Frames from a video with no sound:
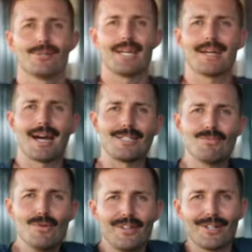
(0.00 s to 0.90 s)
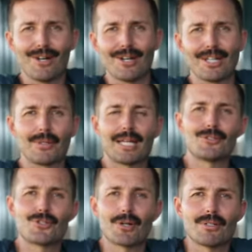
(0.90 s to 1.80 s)
Okay guys, moving on, I would like
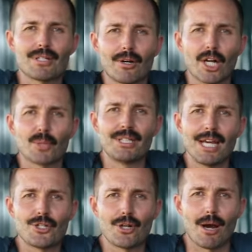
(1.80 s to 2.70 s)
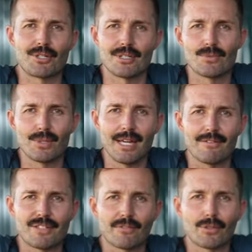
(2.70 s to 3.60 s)
to show us our accommodation options. We
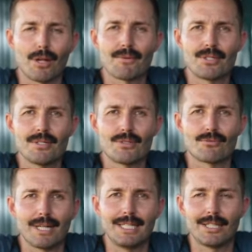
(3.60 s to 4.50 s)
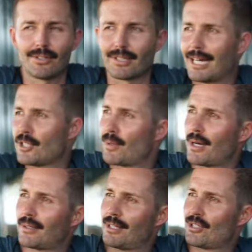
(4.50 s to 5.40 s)
have several options right here at the kite
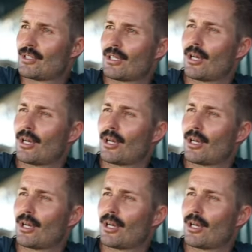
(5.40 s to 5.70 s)
spot. This is the